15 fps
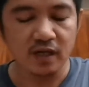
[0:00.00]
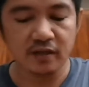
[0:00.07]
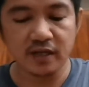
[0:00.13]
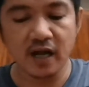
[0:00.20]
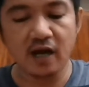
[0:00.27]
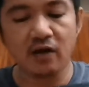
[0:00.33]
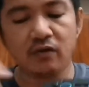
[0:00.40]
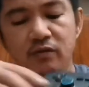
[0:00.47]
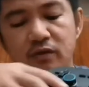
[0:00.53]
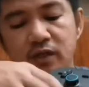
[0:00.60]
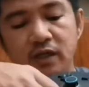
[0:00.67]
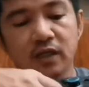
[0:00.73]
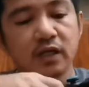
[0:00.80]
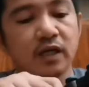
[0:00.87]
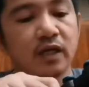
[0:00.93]
Now,
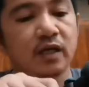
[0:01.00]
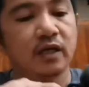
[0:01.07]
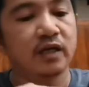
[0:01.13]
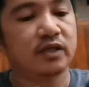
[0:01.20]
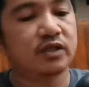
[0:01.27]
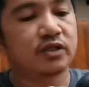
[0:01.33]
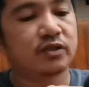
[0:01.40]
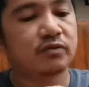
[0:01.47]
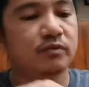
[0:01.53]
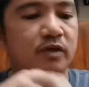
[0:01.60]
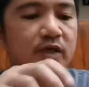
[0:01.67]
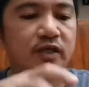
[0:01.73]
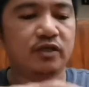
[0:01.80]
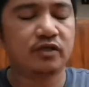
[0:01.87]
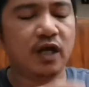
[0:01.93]
it's
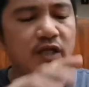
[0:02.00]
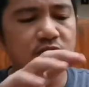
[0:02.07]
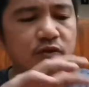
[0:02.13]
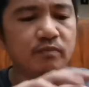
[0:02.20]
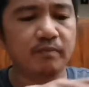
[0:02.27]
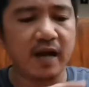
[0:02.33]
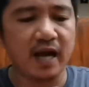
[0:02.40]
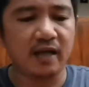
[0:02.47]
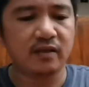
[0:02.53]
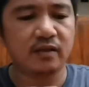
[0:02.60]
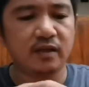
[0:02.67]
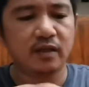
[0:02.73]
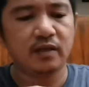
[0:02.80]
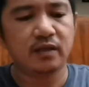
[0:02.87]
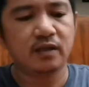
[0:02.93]
not too bad
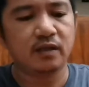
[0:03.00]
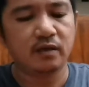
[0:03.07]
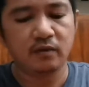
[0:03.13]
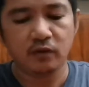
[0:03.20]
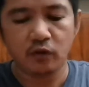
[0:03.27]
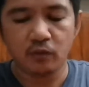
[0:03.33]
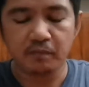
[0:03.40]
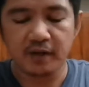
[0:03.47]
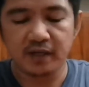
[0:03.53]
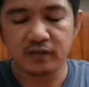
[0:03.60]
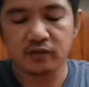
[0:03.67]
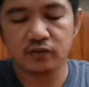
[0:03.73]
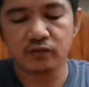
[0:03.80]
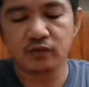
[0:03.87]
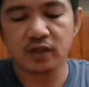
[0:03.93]

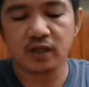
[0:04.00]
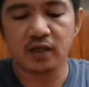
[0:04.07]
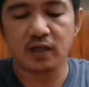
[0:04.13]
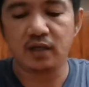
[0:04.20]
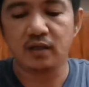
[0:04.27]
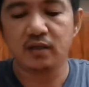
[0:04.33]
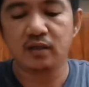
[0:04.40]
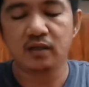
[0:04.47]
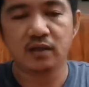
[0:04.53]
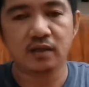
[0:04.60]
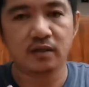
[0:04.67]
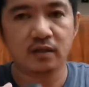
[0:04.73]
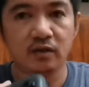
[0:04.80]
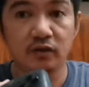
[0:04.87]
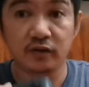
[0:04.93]
compared to the
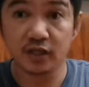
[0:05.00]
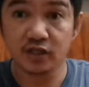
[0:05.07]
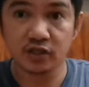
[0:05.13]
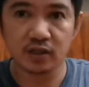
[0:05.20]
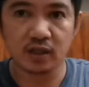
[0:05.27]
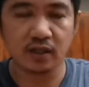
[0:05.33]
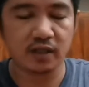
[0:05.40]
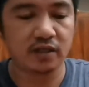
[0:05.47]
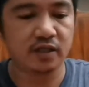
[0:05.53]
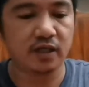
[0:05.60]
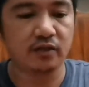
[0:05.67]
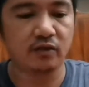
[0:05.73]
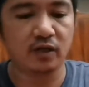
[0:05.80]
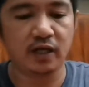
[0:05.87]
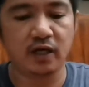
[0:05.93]
original
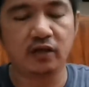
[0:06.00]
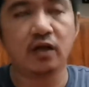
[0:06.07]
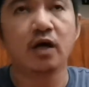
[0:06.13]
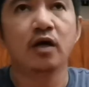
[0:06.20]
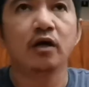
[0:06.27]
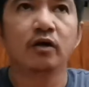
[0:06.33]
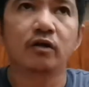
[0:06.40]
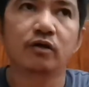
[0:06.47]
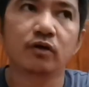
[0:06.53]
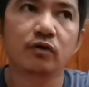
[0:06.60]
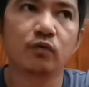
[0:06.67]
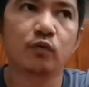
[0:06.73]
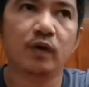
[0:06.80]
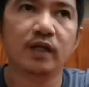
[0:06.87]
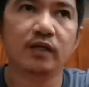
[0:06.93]
Nintendo layout,
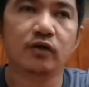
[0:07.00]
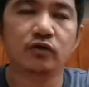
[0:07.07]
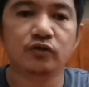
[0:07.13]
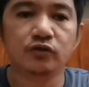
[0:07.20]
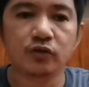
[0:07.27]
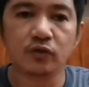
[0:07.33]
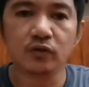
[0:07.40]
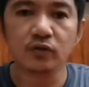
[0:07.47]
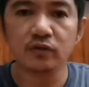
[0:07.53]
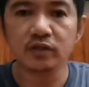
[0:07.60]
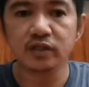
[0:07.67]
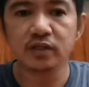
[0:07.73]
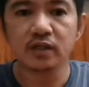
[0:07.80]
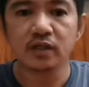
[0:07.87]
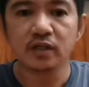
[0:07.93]
though with
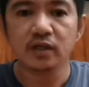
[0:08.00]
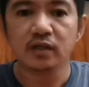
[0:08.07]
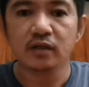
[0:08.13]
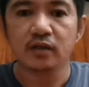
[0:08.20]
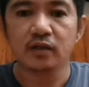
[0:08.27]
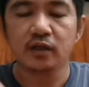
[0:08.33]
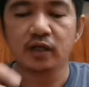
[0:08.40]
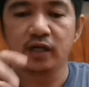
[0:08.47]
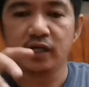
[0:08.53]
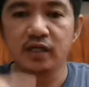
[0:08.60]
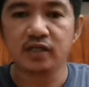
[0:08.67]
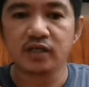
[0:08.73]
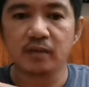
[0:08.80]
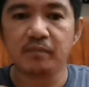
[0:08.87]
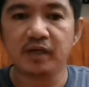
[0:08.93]
controls there
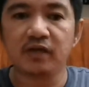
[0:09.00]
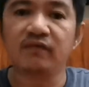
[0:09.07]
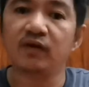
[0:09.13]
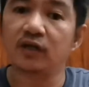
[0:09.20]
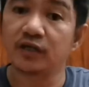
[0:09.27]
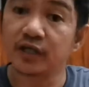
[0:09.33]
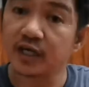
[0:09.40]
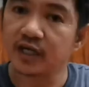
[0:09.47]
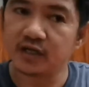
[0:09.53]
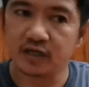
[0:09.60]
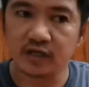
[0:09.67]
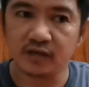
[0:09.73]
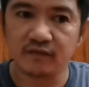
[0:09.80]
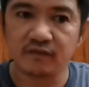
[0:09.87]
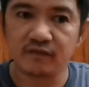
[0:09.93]
is a bit of a learning
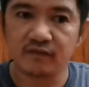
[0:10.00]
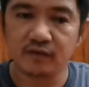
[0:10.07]
curve.